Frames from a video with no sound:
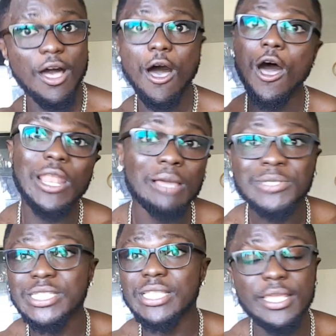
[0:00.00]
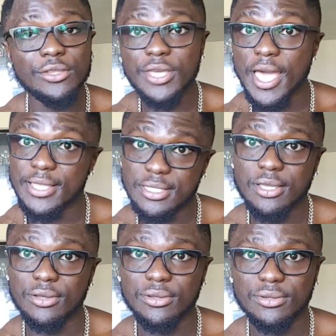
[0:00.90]
All I'm just letting you guys
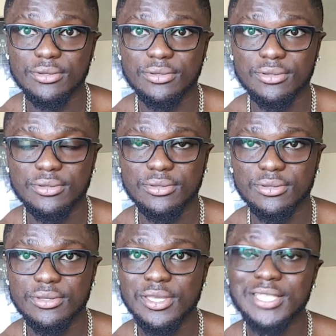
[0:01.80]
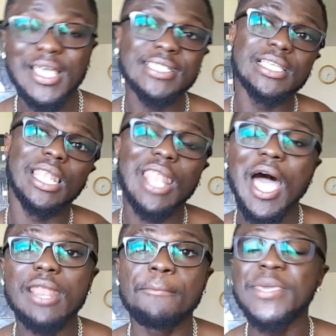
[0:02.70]
know. Because I see a
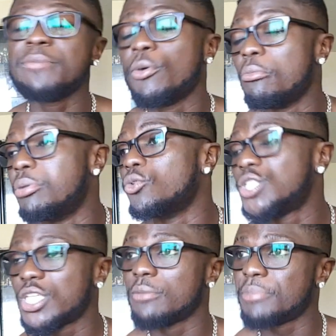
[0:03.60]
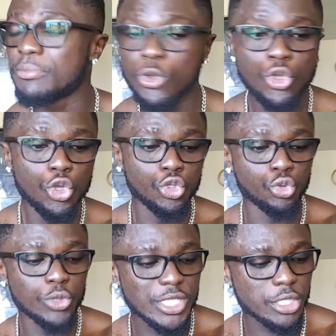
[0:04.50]
lot of people bullshitting people.
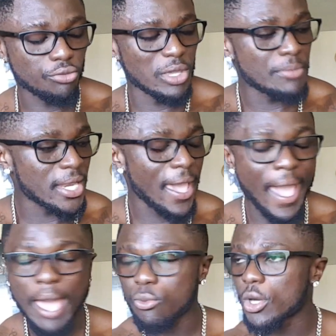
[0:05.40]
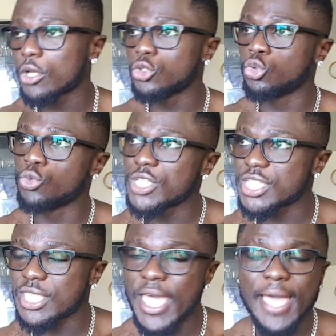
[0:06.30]
Do this 3-minute ab workout, do
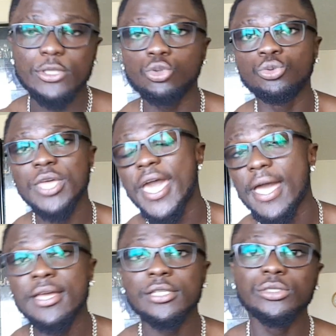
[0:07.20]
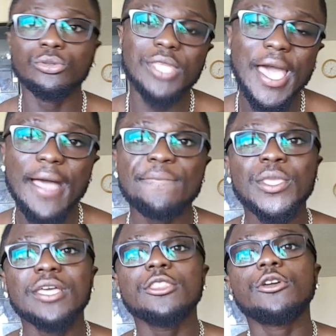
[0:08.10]
this, that, do that, do that.
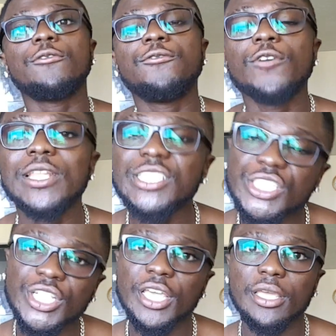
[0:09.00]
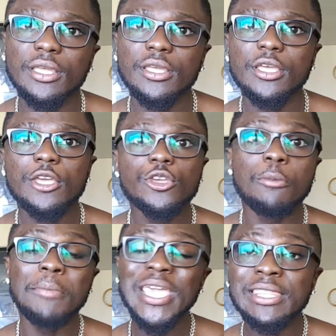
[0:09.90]
They're full of shit. Your
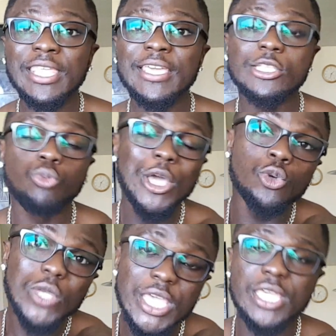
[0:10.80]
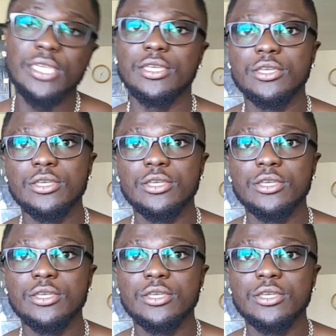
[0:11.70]
main thing is what you eat.